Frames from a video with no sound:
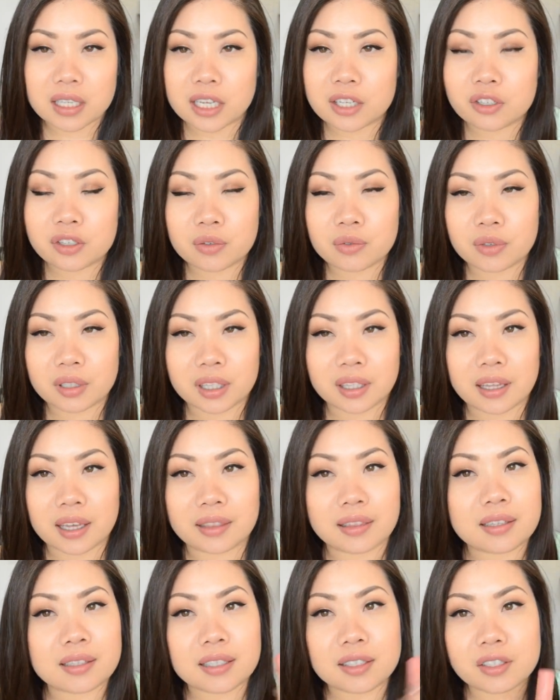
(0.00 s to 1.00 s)
I do really
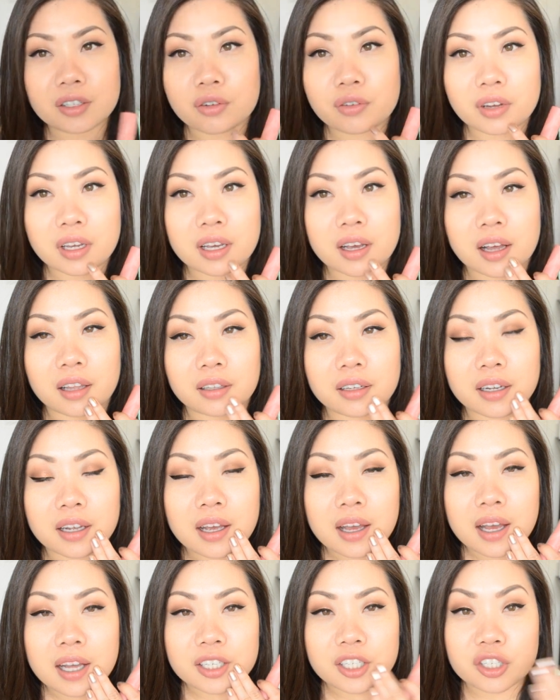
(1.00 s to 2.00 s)
like this. It's a great color
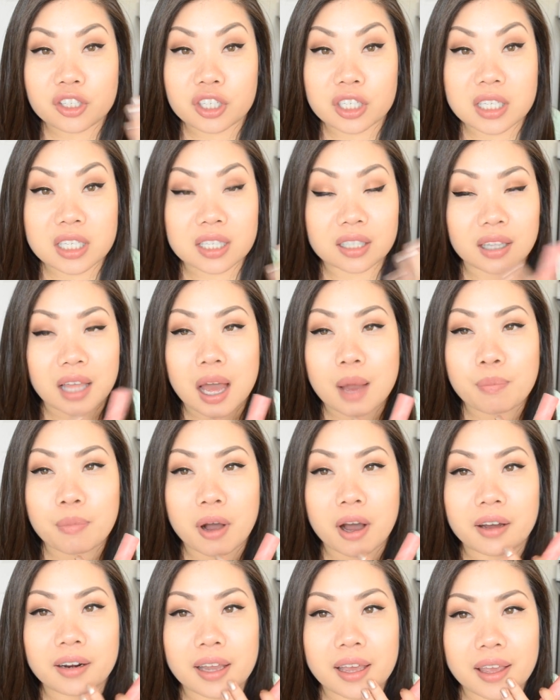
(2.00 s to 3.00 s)
to just slap on.